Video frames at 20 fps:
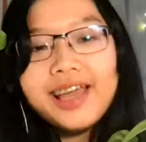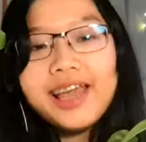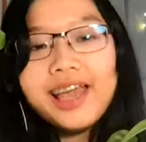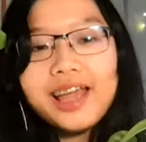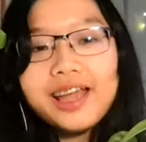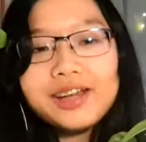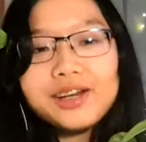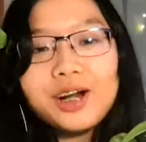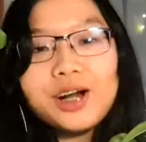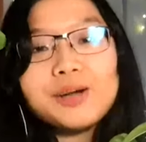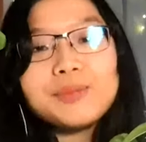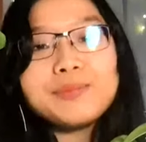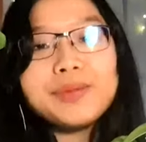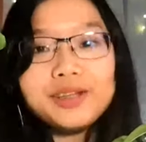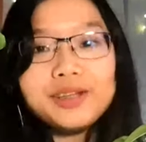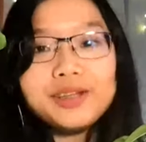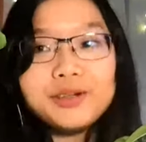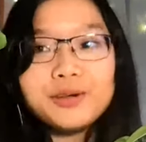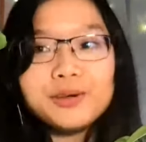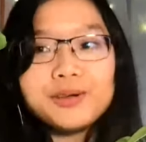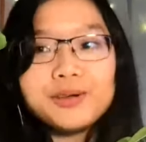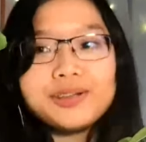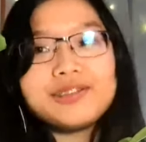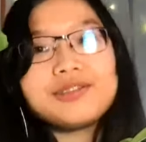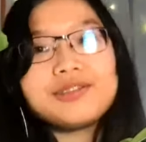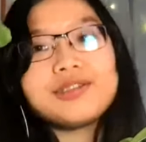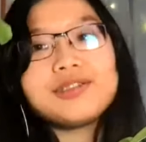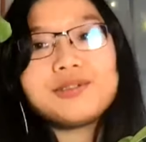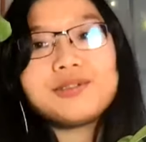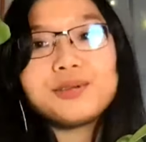And our main goal
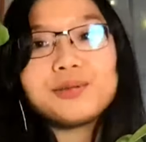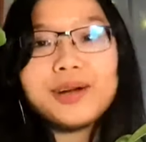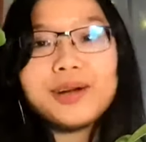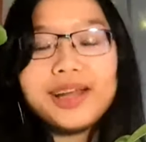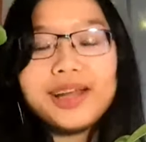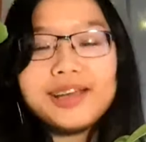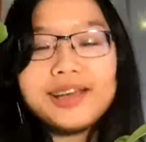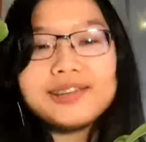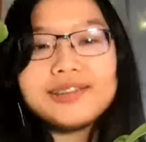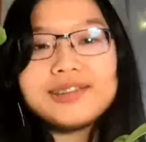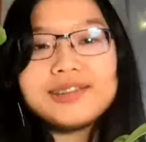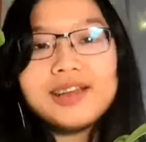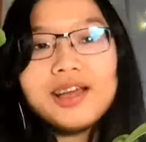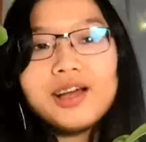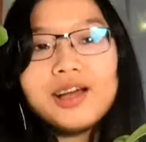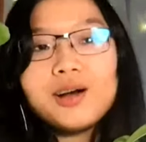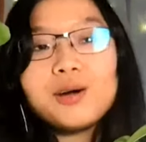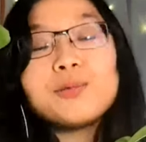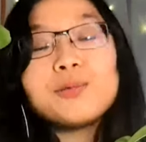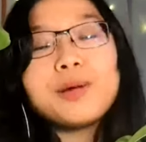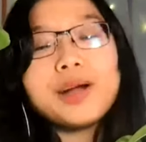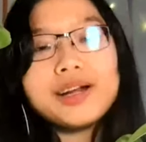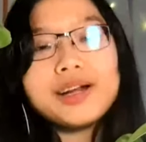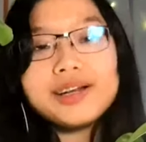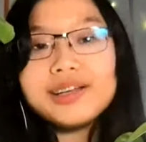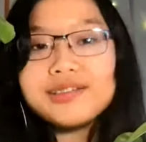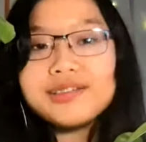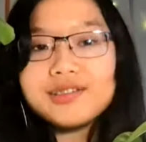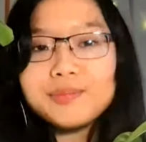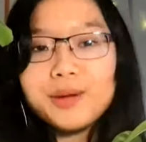is just to raise
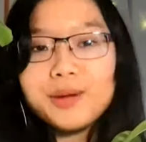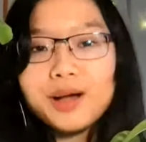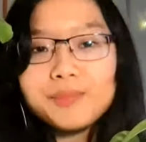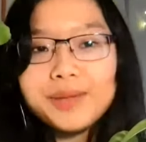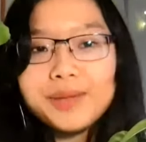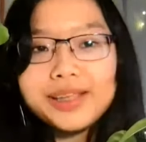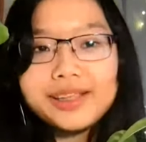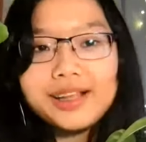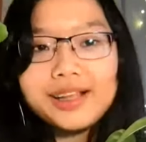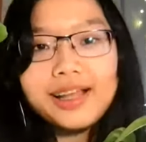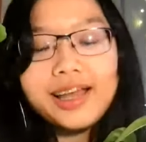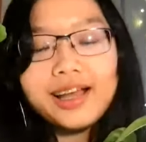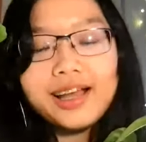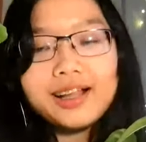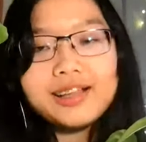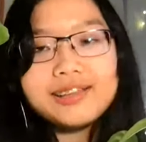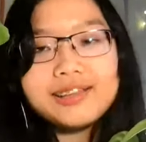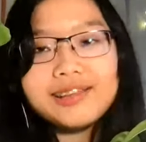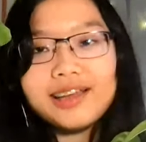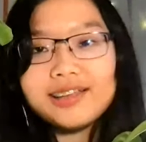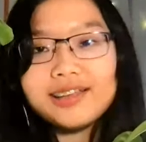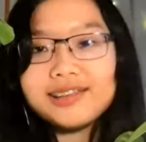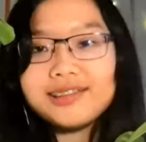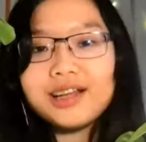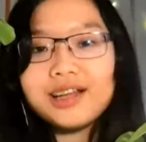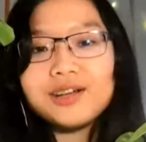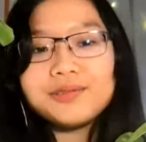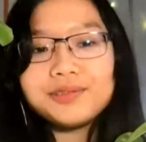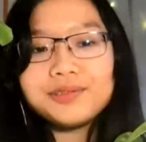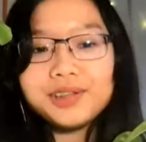awareness about mental health and
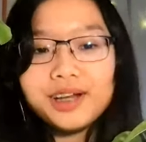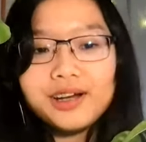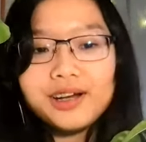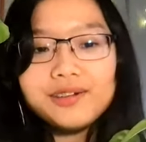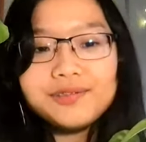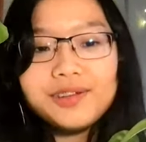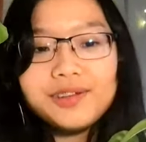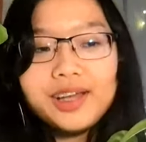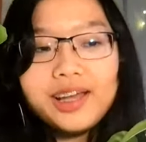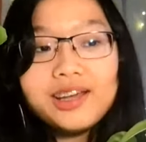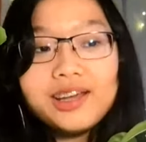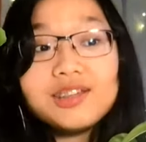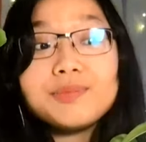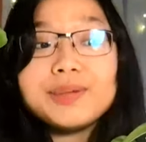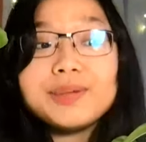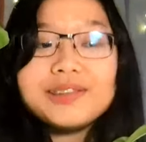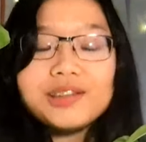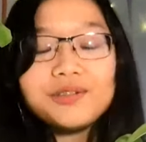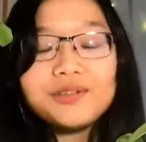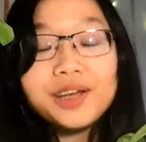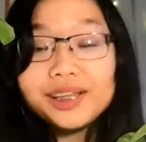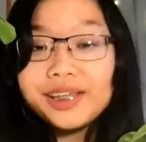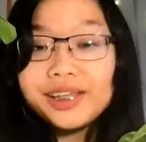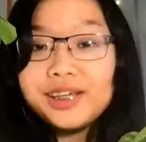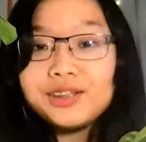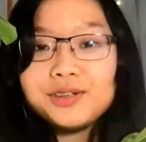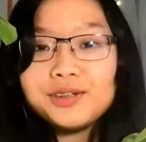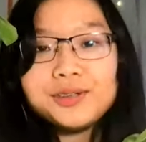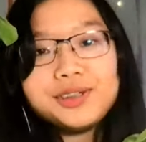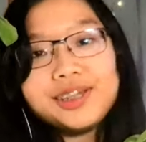self-love,
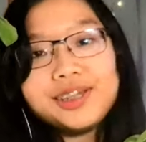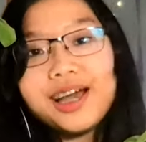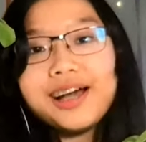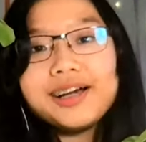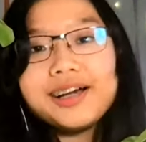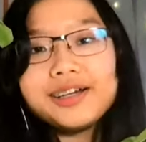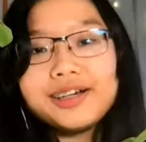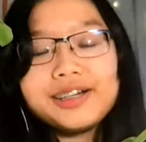specifically to young